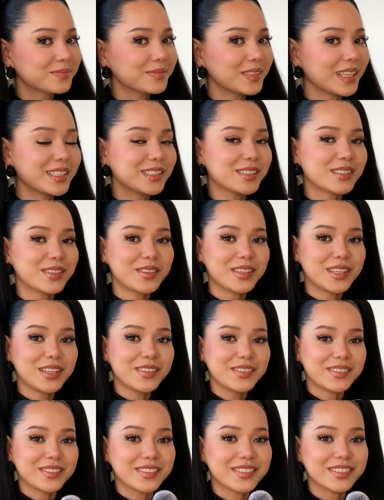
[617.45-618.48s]
It's so
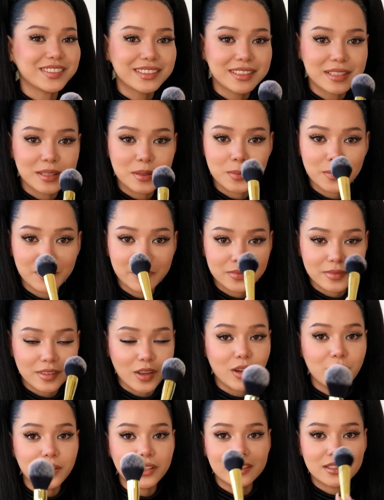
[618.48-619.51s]
cute.
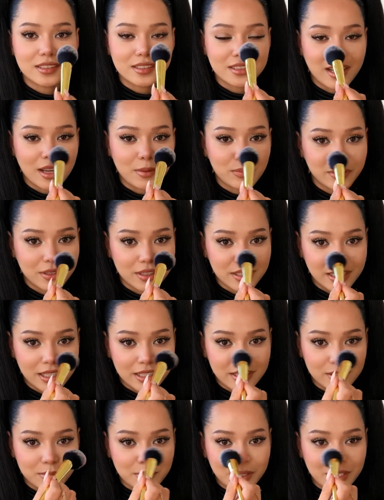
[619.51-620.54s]
Oh, and I put it
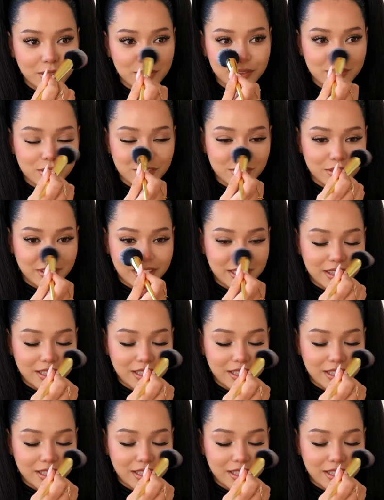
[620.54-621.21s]
like on my nose too, like